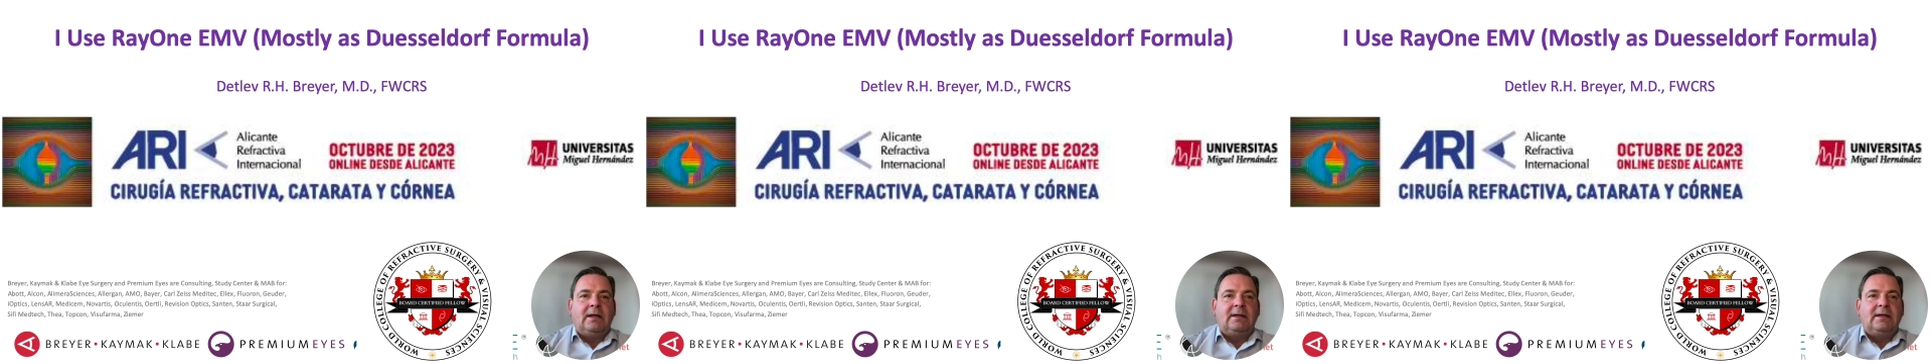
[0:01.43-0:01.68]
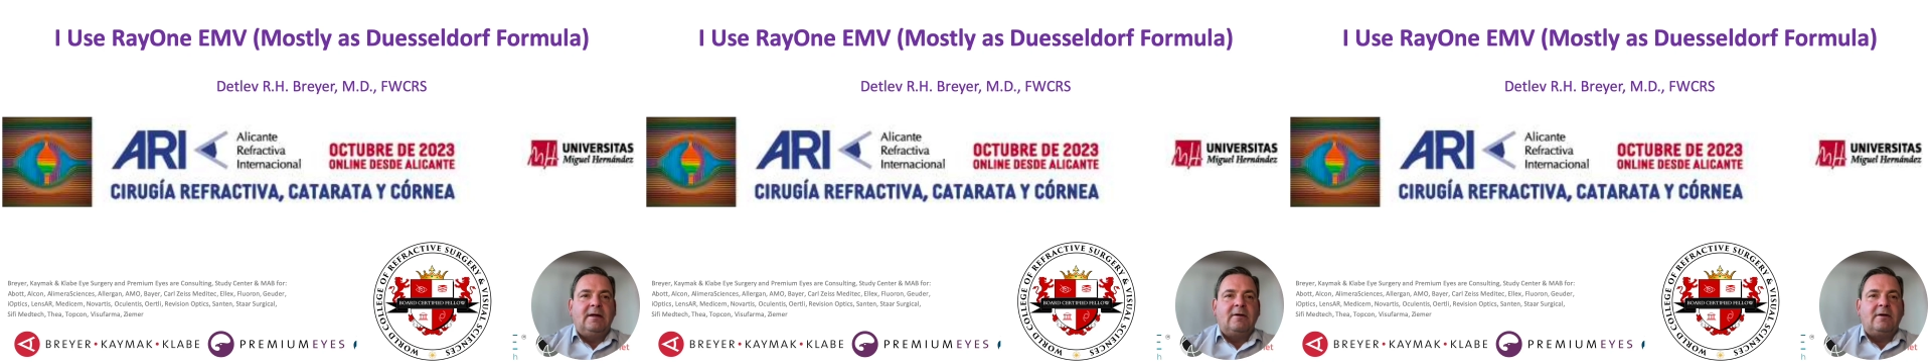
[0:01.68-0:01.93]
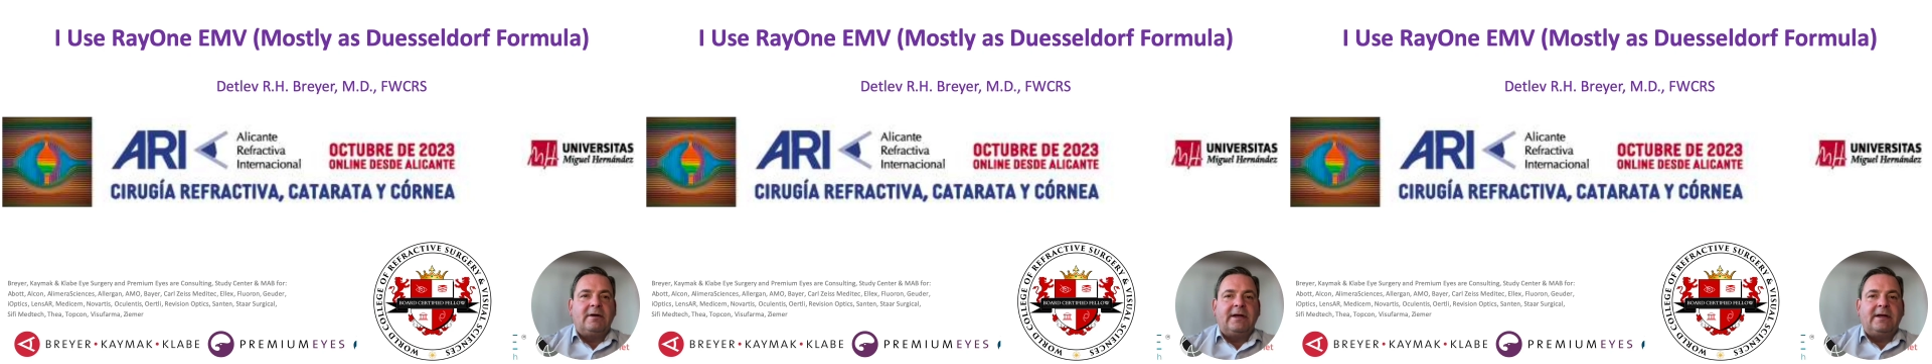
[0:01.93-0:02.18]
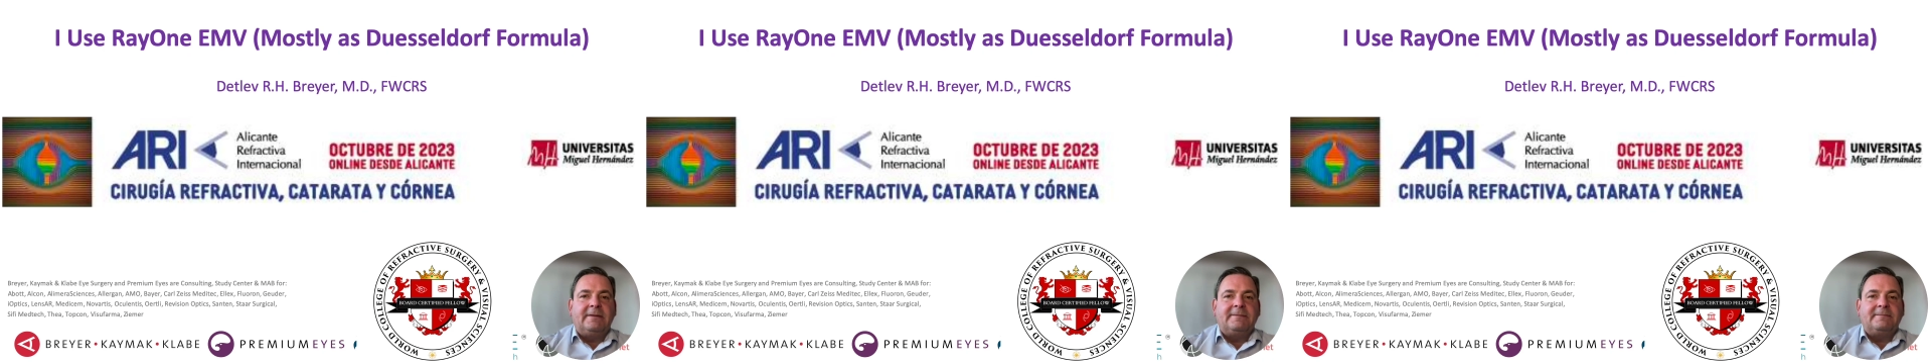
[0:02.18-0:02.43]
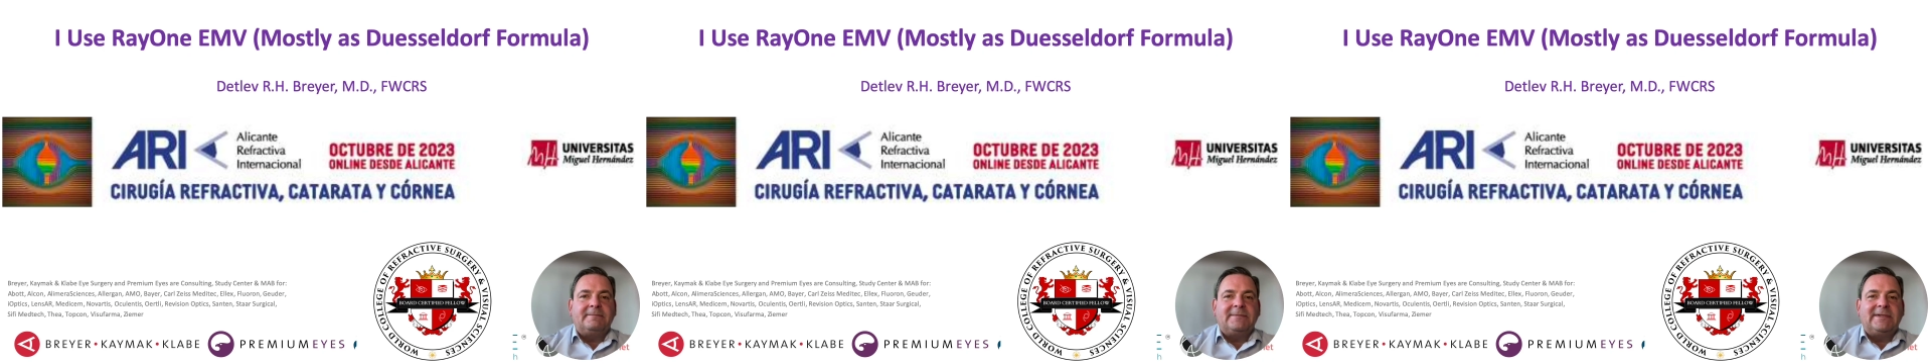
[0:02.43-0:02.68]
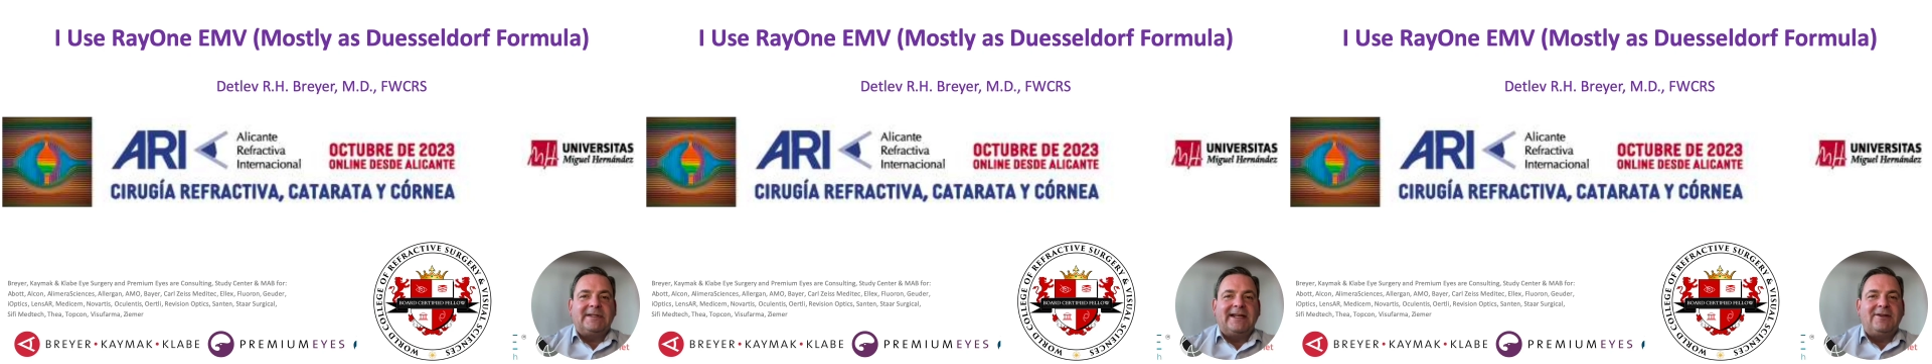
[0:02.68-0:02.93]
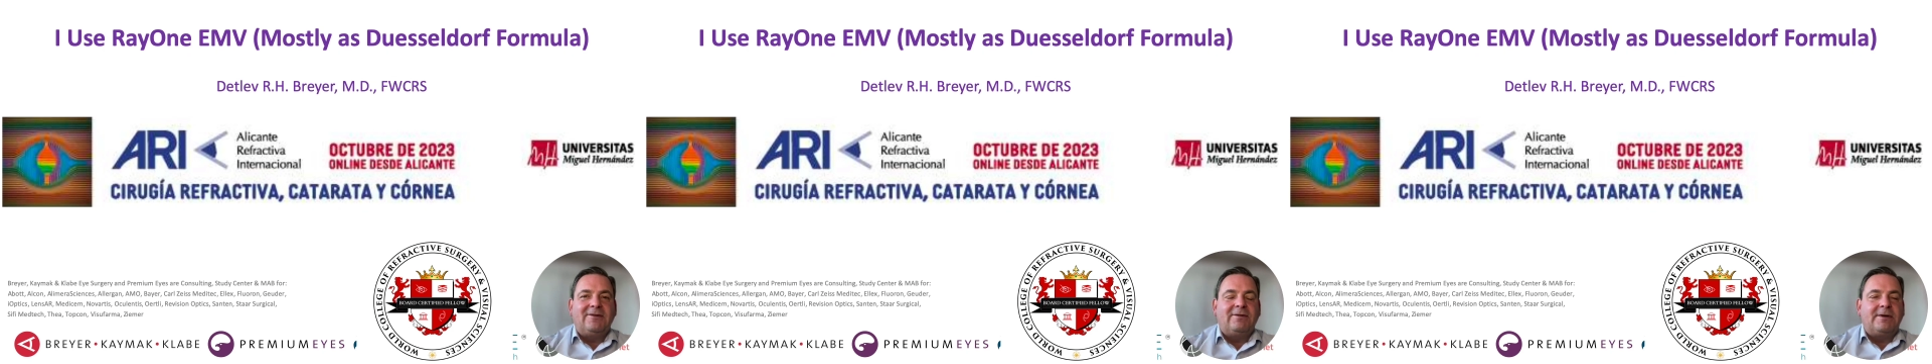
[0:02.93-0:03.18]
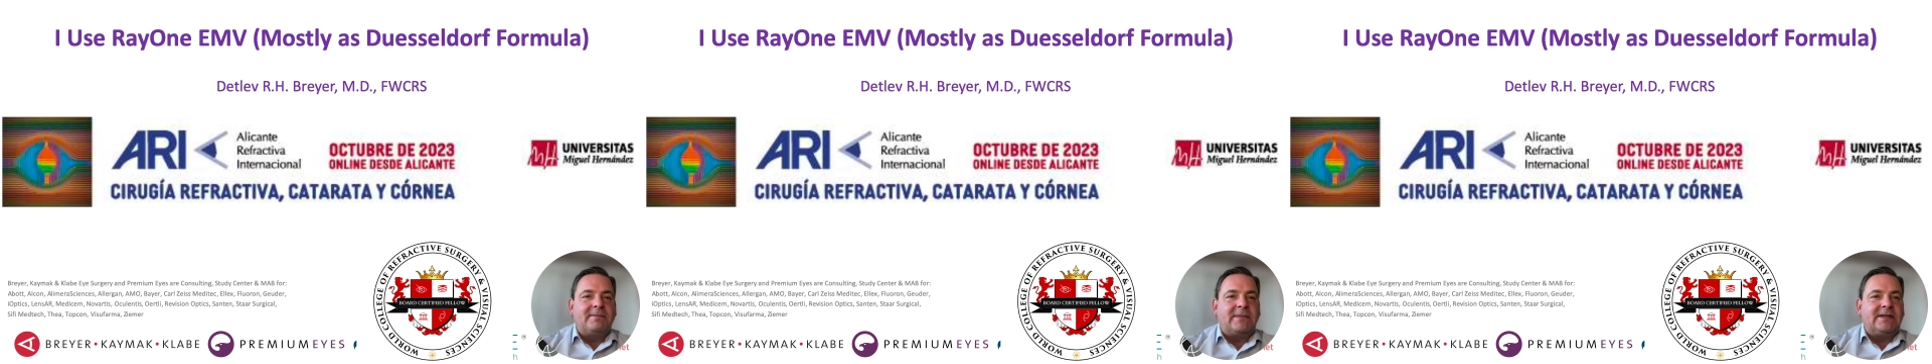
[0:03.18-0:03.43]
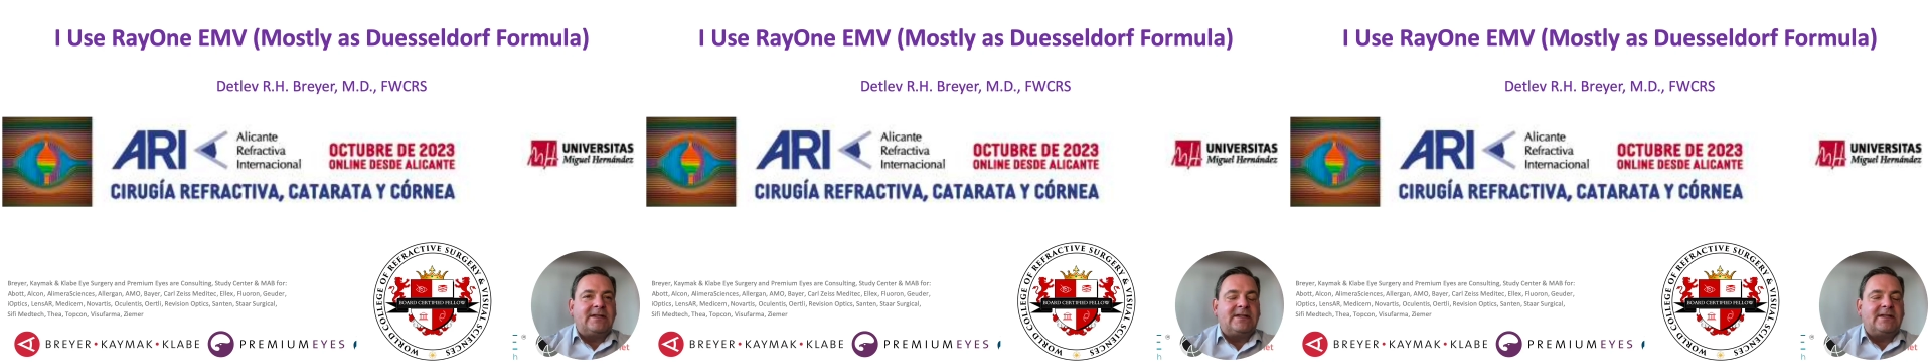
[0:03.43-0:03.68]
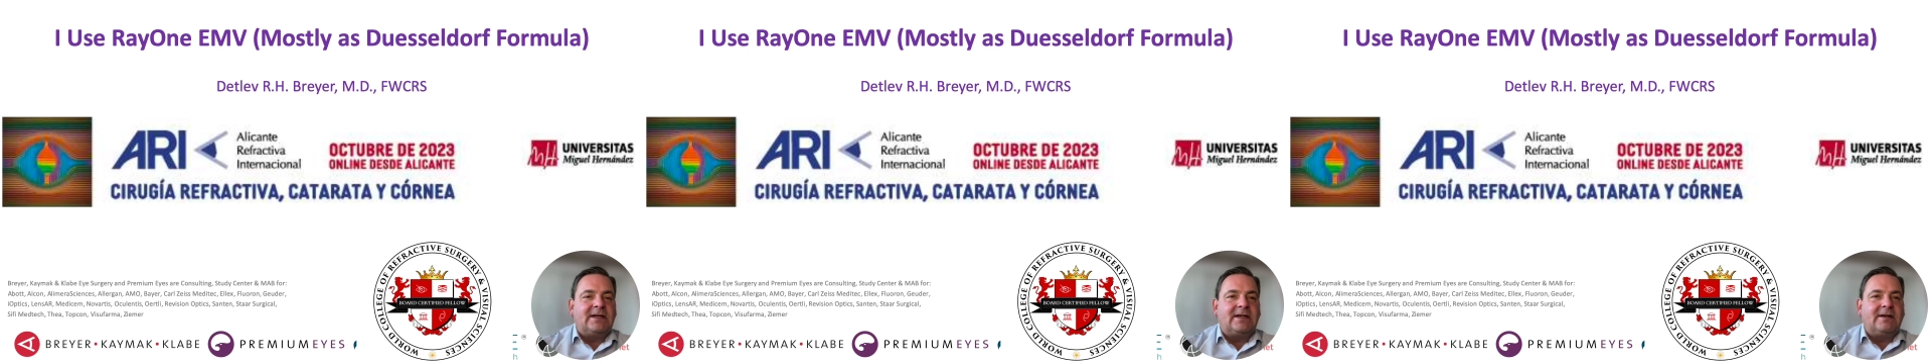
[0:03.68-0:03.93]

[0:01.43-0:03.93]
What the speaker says: Dear Jorge, thank you very much